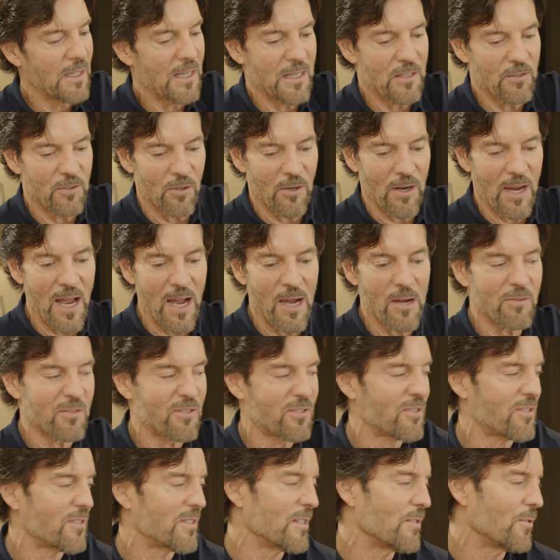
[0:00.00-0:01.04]
in your
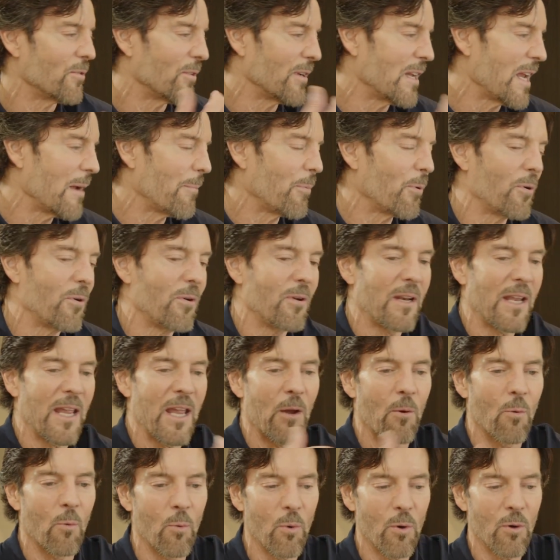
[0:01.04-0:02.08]
house, in your neighborhood,
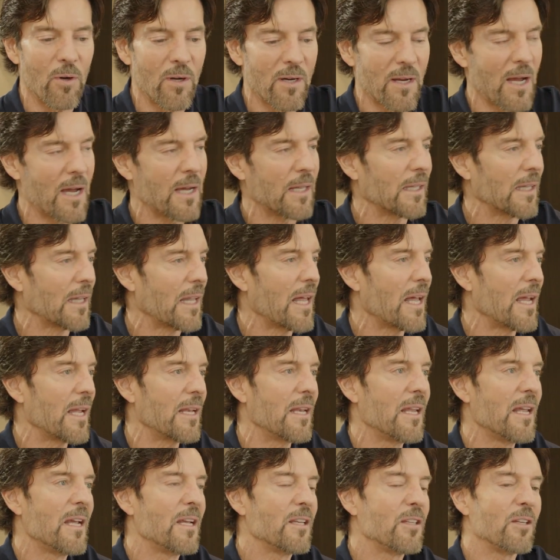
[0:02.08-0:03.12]
at work,
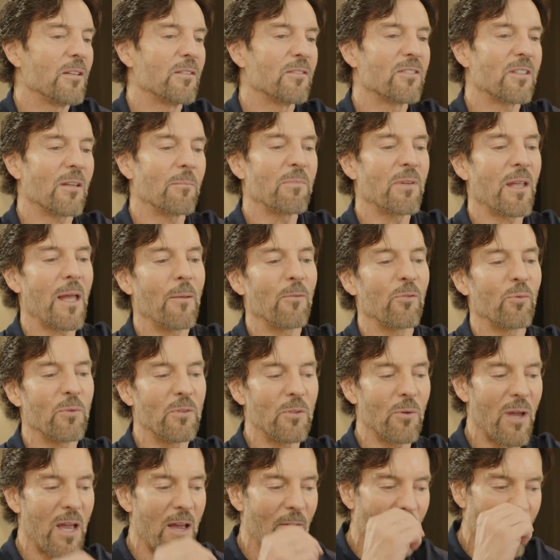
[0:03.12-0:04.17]
online. Sometimes when
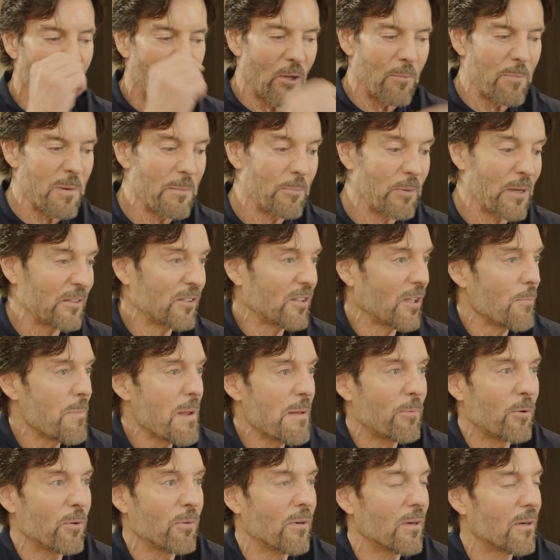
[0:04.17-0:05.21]
you have other people, that's how
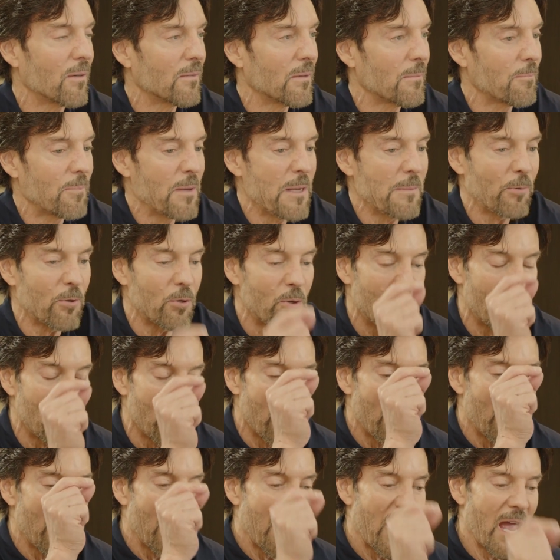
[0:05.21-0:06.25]
the people who
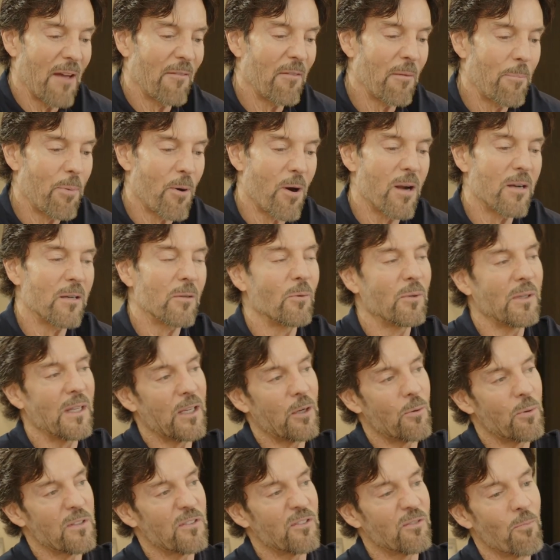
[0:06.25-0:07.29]
have a partner when they
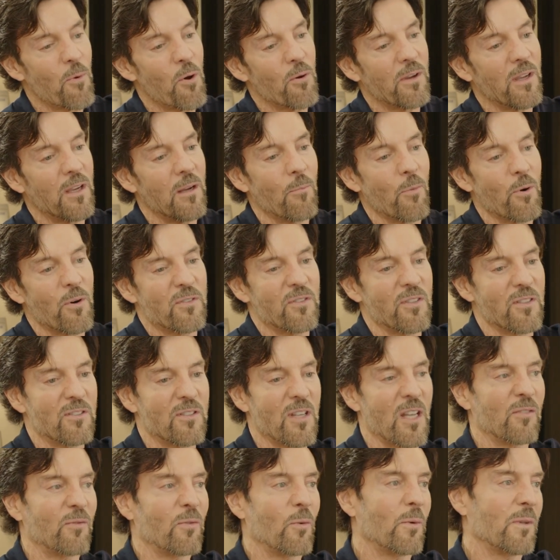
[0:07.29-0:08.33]
quit smoking are more
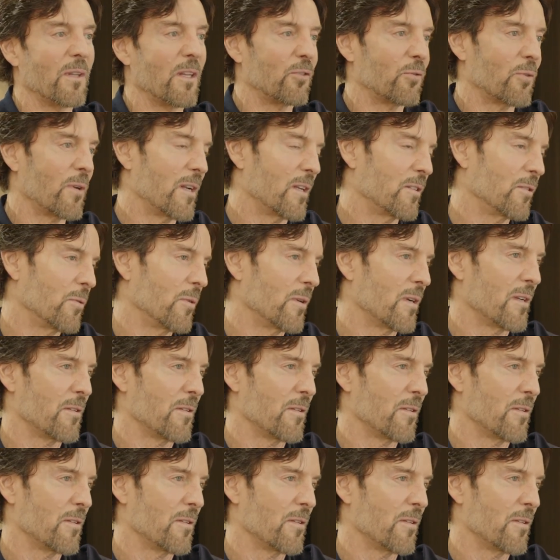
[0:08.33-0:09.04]
successful when they try to do it on